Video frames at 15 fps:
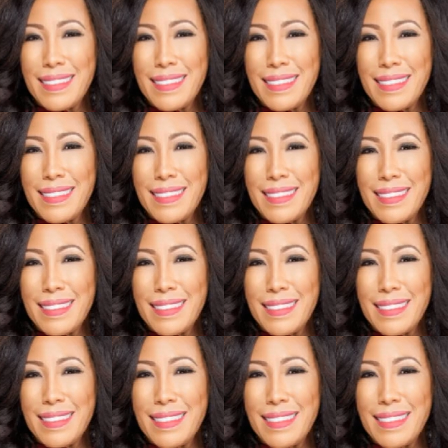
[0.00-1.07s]

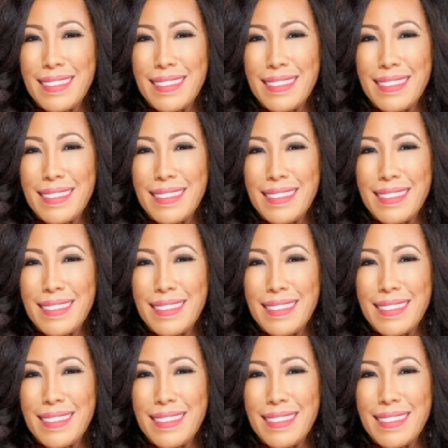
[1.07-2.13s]

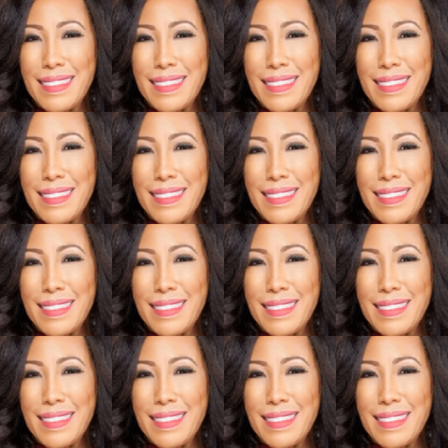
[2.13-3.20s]

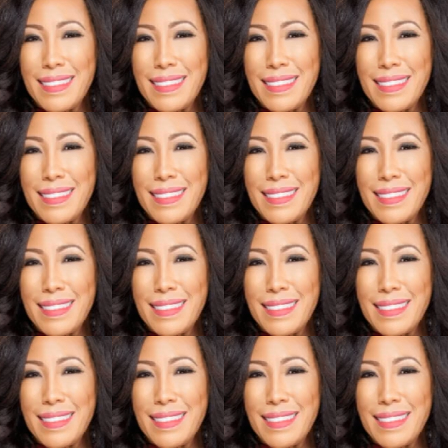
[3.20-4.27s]

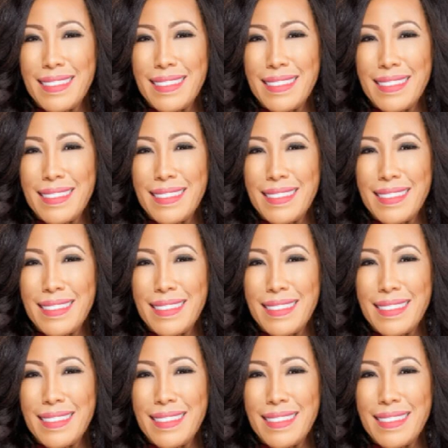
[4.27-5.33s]

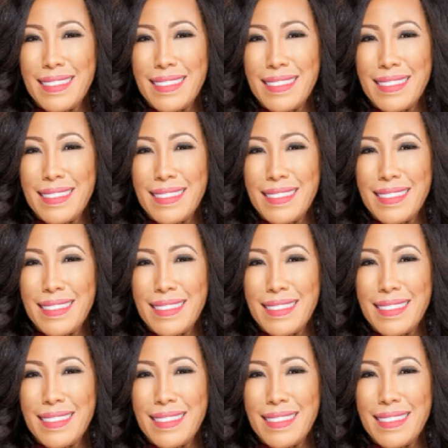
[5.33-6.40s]

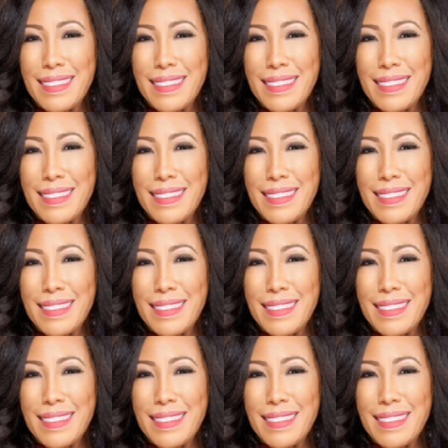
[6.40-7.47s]

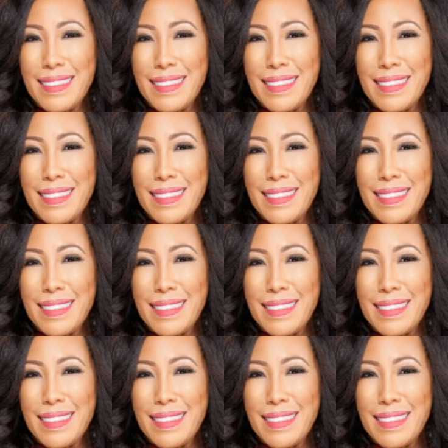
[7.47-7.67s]
(no lip movement)